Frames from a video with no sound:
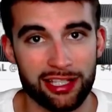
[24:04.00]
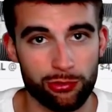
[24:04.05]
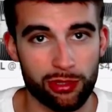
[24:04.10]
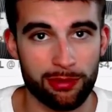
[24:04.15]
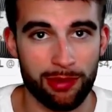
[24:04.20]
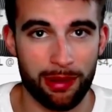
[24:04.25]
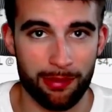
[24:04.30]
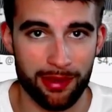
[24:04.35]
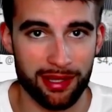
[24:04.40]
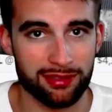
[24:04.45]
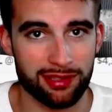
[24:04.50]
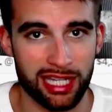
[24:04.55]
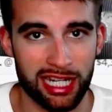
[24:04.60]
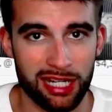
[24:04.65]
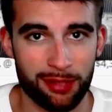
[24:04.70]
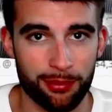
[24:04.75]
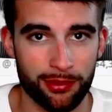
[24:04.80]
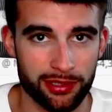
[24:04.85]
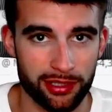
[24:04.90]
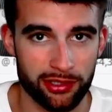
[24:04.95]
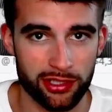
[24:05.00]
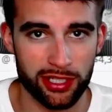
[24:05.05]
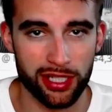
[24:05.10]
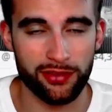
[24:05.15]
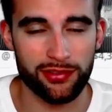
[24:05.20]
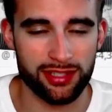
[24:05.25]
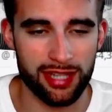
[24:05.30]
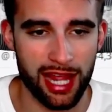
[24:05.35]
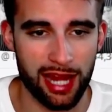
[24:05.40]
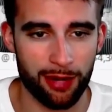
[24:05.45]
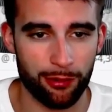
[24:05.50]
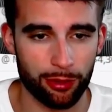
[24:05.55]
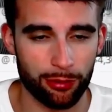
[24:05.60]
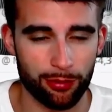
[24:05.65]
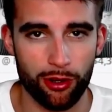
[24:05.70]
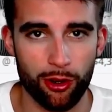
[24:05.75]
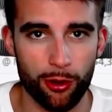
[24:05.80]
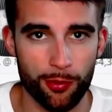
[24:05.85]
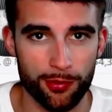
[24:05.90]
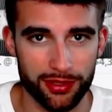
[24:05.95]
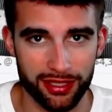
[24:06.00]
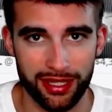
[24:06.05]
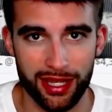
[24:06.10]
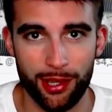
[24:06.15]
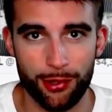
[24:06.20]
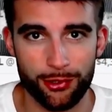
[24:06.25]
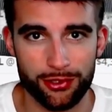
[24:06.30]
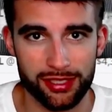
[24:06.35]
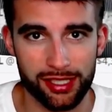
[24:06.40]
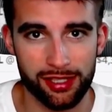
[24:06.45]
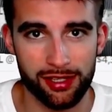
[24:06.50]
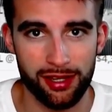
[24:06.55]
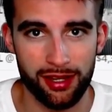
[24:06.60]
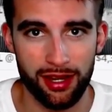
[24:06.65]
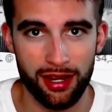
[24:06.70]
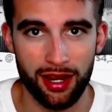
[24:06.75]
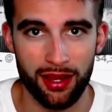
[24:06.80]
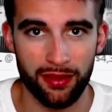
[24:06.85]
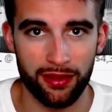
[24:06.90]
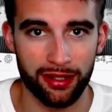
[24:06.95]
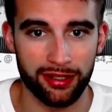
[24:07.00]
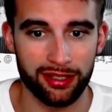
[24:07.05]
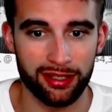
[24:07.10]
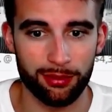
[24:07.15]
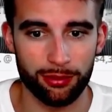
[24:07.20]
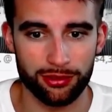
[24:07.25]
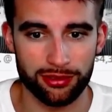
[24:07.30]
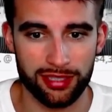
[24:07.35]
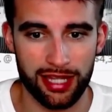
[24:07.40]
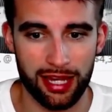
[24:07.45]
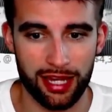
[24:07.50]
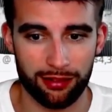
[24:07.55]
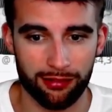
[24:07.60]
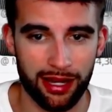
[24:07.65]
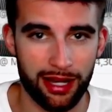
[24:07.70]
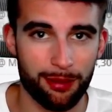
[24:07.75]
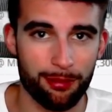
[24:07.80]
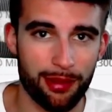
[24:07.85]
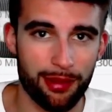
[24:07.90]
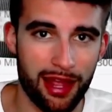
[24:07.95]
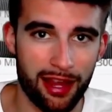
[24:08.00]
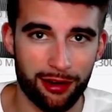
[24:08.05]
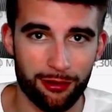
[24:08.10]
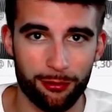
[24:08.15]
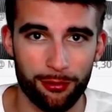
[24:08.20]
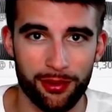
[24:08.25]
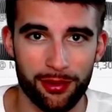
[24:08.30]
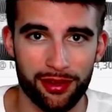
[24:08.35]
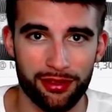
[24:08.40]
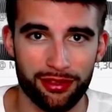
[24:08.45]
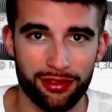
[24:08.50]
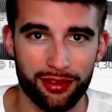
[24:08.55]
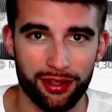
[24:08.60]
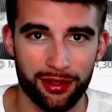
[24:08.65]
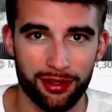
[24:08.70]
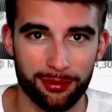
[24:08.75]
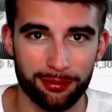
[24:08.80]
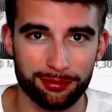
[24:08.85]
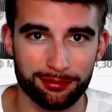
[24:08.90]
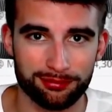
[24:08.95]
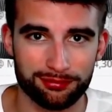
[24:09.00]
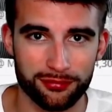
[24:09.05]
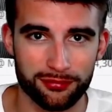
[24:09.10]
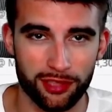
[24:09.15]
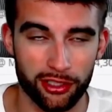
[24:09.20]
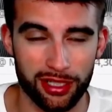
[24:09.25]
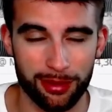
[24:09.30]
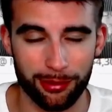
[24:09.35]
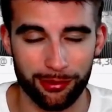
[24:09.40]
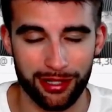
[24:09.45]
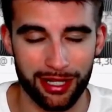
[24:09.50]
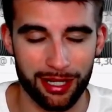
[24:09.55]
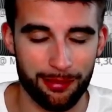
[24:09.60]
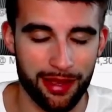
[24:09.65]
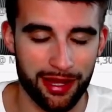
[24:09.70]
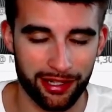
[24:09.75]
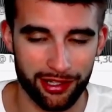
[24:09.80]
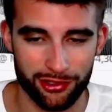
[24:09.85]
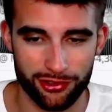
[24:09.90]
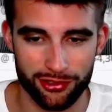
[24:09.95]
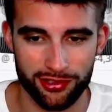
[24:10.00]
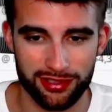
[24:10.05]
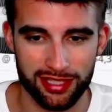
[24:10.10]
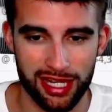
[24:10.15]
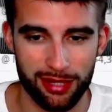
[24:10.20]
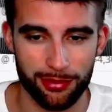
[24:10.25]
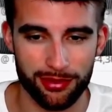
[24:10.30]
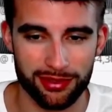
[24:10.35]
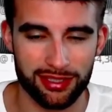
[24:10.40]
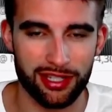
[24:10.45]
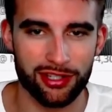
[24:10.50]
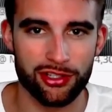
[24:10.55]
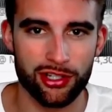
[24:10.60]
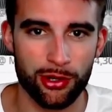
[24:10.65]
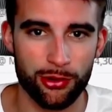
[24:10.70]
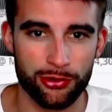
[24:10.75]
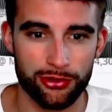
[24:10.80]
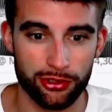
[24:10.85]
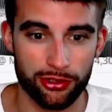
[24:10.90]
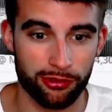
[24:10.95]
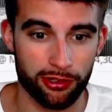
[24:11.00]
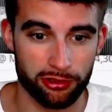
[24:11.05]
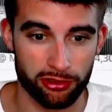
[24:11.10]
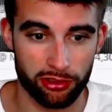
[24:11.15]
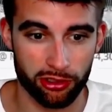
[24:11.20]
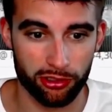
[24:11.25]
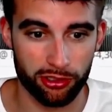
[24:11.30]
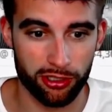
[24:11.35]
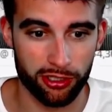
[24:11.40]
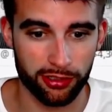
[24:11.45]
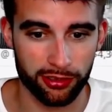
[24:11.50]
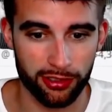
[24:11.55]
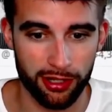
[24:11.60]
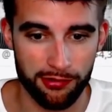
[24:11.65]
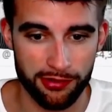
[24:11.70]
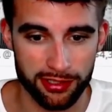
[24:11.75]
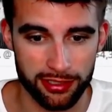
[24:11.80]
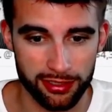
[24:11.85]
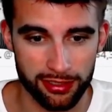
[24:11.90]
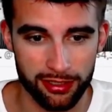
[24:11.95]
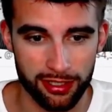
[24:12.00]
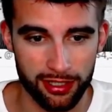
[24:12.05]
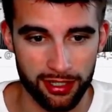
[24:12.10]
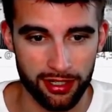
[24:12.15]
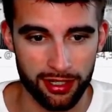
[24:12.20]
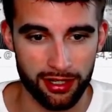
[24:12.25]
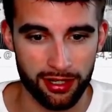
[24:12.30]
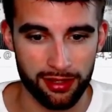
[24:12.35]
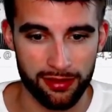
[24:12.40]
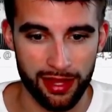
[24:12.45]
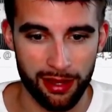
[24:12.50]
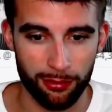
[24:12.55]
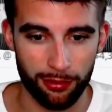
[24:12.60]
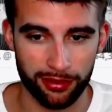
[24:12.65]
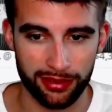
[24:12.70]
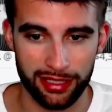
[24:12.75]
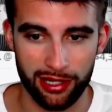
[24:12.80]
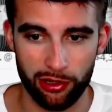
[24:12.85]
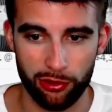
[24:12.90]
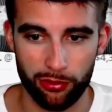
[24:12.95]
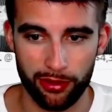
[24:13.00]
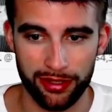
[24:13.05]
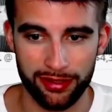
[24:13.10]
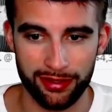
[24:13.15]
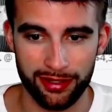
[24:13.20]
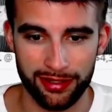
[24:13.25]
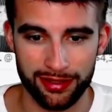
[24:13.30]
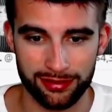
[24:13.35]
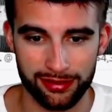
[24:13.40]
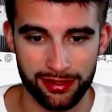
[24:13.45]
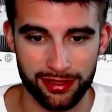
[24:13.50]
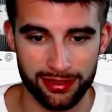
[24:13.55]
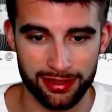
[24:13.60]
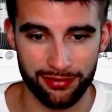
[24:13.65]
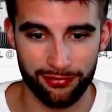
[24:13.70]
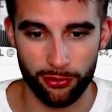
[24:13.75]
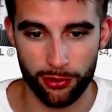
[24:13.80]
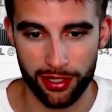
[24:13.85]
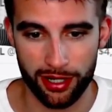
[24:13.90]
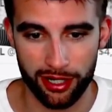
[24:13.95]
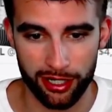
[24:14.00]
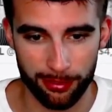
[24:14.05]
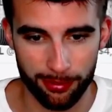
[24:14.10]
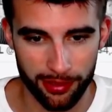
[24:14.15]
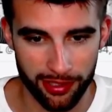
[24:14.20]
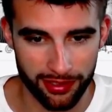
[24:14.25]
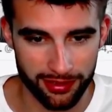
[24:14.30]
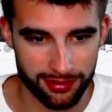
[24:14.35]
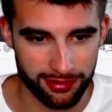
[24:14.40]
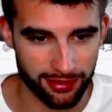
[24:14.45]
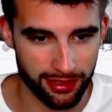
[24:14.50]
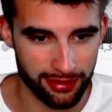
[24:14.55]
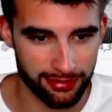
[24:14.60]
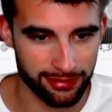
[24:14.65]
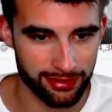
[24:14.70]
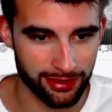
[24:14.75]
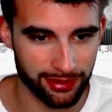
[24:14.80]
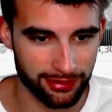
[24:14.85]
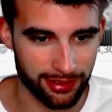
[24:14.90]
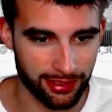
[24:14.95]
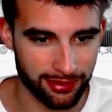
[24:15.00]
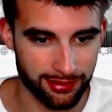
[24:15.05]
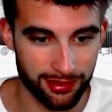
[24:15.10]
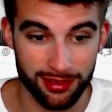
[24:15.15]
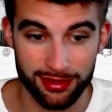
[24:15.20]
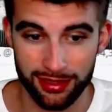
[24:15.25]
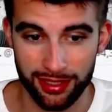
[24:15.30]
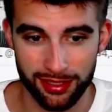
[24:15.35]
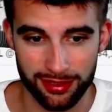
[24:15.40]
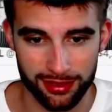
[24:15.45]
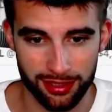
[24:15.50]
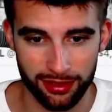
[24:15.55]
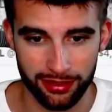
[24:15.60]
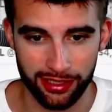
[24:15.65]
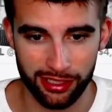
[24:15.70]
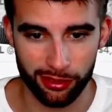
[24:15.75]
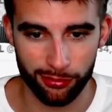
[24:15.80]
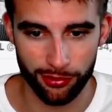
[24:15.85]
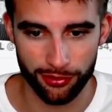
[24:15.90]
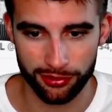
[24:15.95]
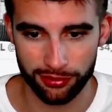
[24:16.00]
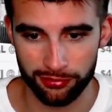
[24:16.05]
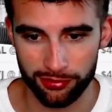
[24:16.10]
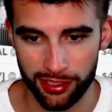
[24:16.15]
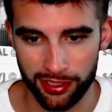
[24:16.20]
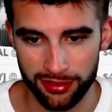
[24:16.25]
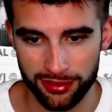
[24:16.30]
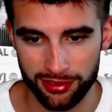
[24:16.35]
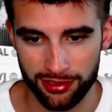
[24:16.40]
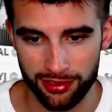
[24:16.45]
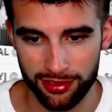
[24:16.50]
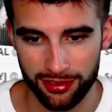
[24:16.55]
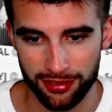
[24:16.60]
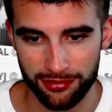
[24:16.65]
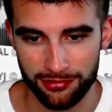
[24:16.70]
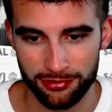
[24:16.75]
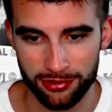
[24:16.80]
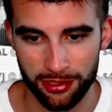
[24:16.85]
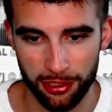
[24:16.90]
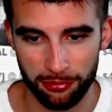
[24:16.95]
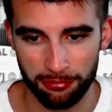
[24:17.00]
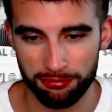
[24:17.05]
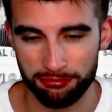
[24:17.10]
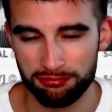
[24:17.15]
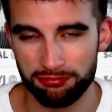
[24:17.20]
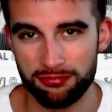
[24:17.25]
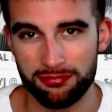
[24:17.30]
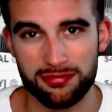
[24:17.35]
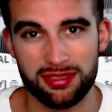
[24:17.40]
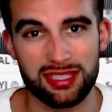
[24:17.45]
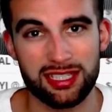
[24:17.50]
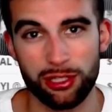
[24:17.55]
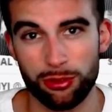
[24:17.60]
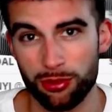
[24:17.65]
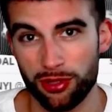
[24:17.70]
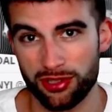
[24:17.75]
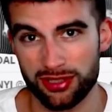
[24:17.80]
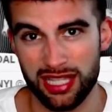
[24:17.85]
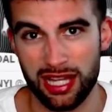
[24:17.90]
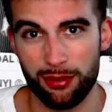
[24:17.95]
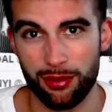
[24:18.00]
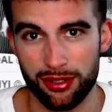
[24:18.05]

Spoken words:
week, my best lineup was a chief stack with Mahomes and Kelsey. And then a double stack ran it back with, double ran it back, I should say, with Zay Jones and Christian Kirk. And obviously, that worked out quite nicely because at $4,900, I think that does get us to the Garrett Wilson range. So, still works that way